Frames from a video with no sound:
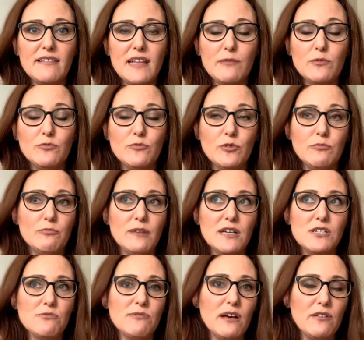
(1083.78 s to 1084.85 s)
They would
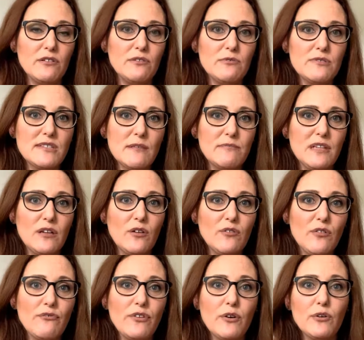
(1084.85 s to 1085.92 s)
much rather do something on
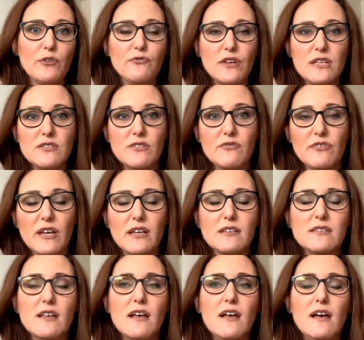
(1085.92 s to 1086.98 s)
the phone or
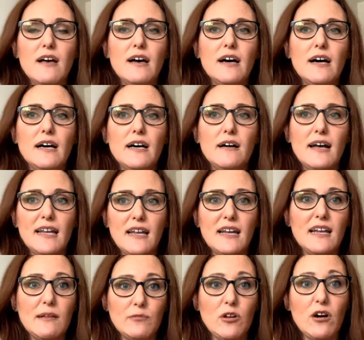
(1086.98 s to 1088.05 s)
face-to-face. And
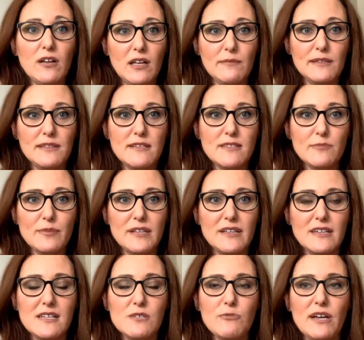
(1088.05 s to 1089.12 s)
again, I'm talking about
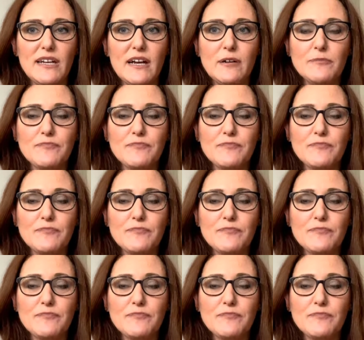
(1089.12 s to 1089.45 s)
disabilities right now.